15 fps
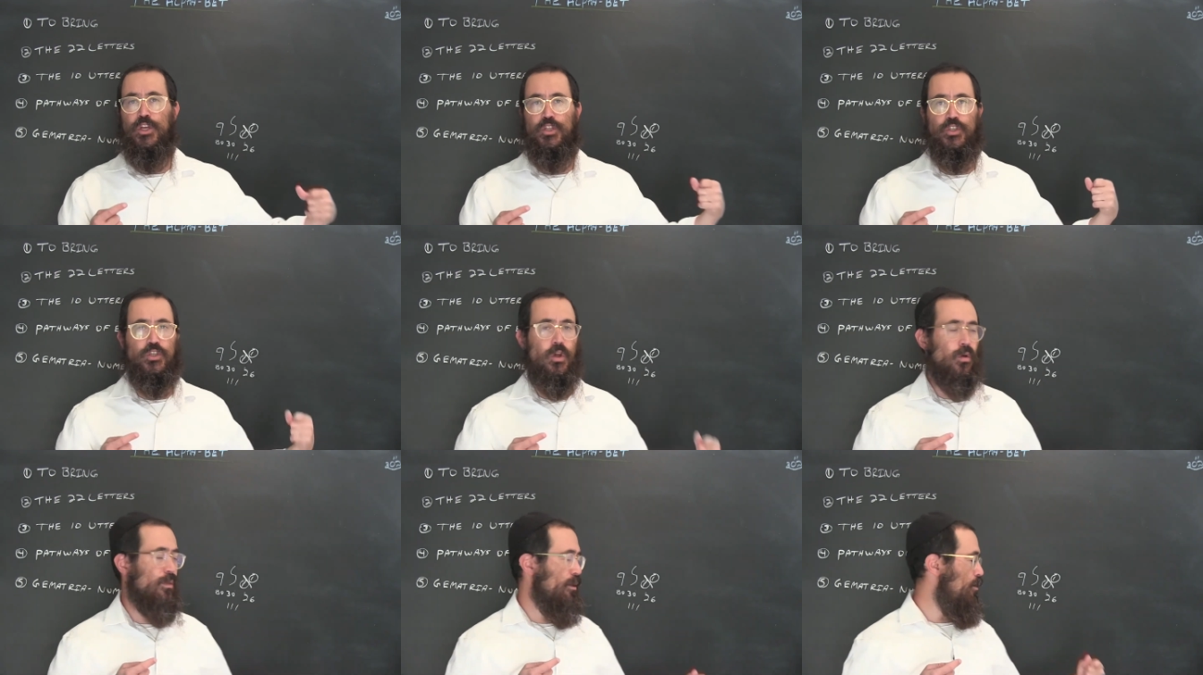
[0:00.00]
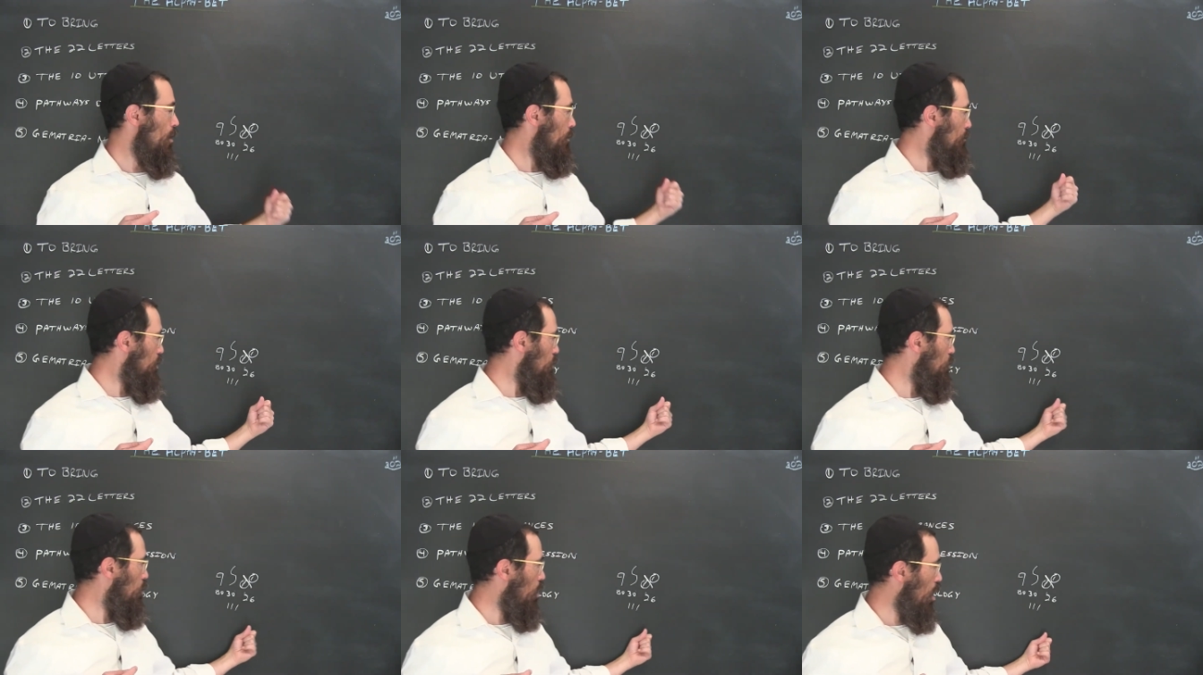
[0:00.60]
So the
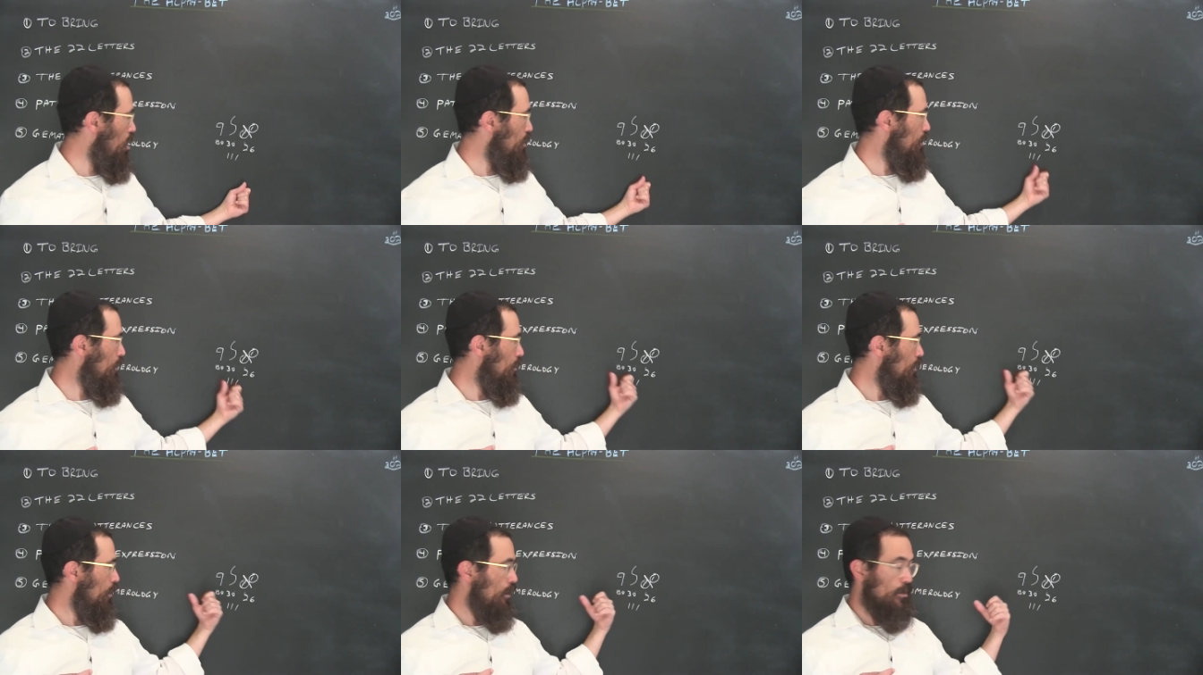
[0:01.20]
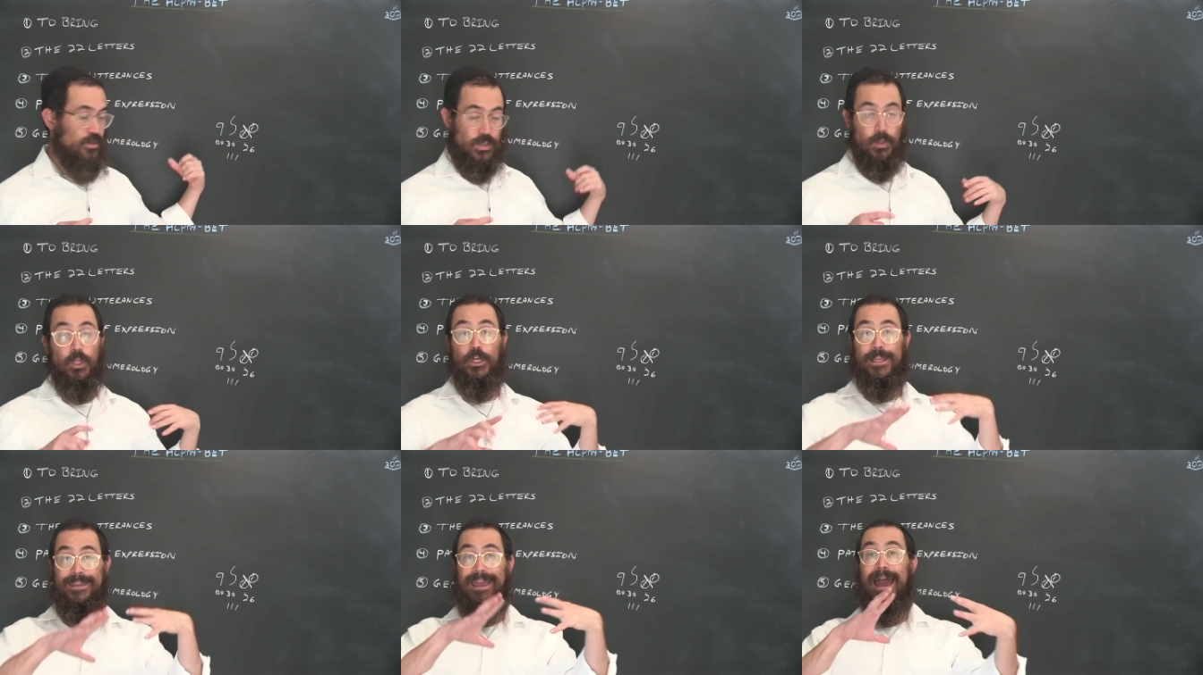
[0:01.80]
number one so
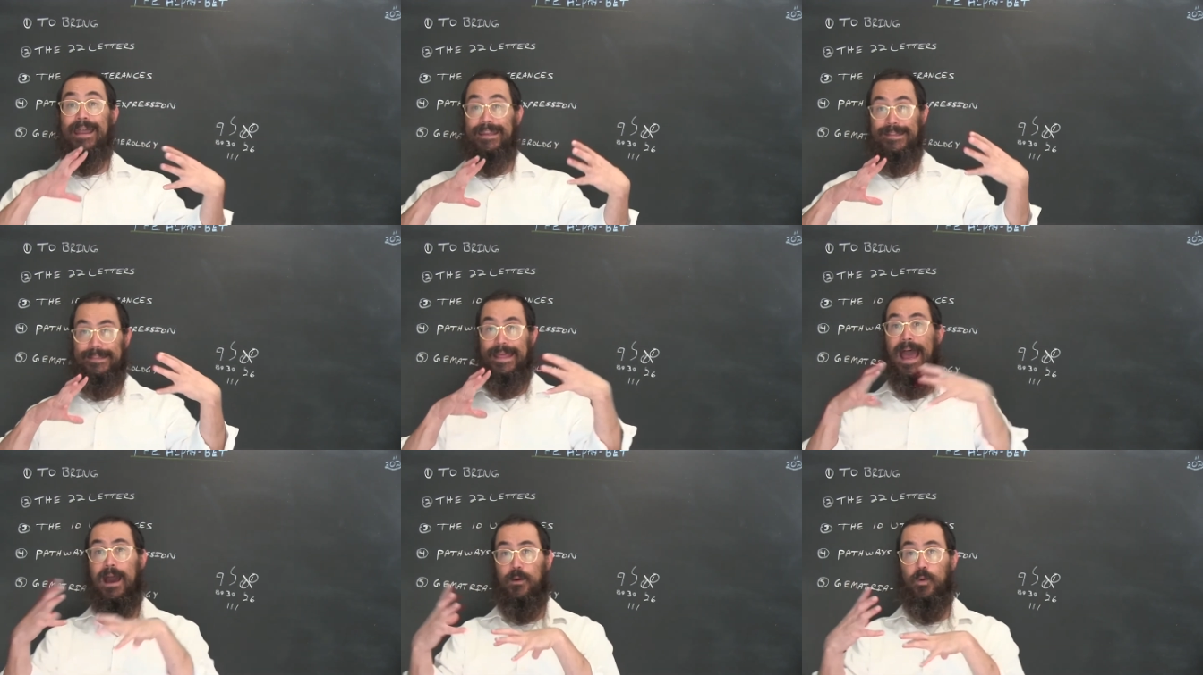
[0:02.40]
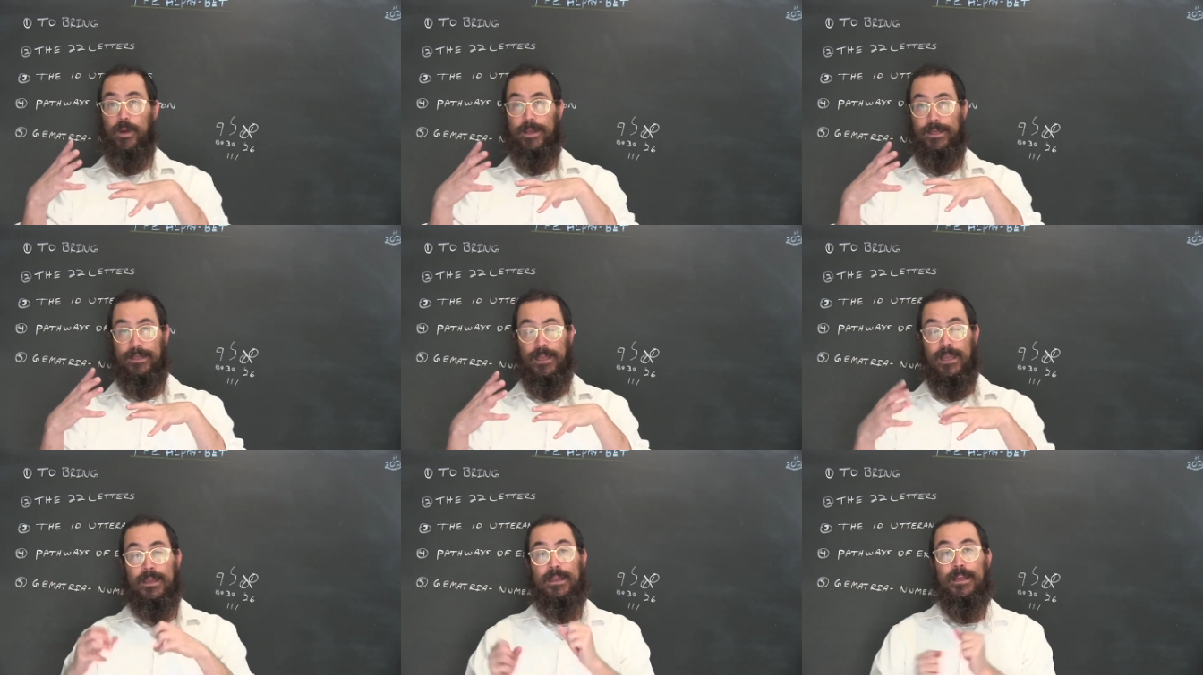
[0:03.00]
looking at it that way,